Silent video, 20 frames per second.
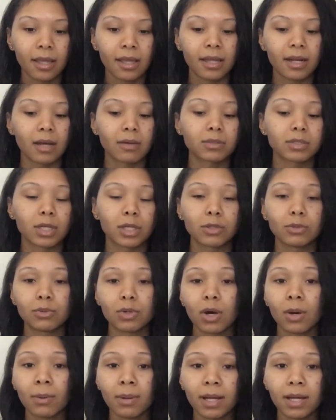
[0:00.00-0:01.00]
And I was like, you
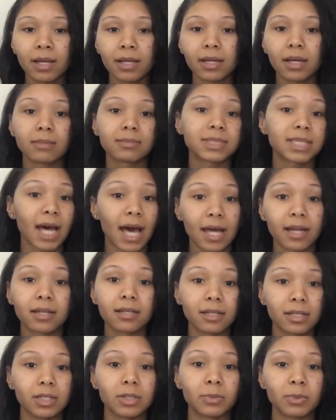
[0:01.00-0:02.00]
know what? I'm tired
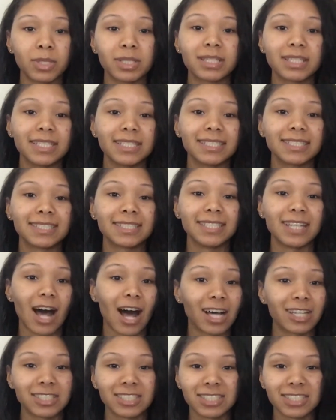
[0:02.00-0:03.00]
of dealing with this
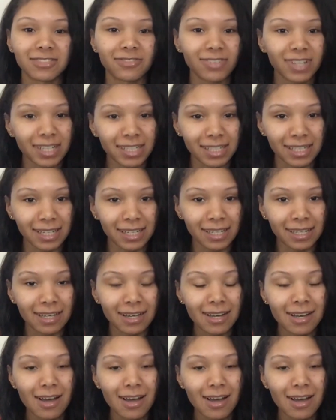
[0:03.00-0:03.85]
nauseous feeling.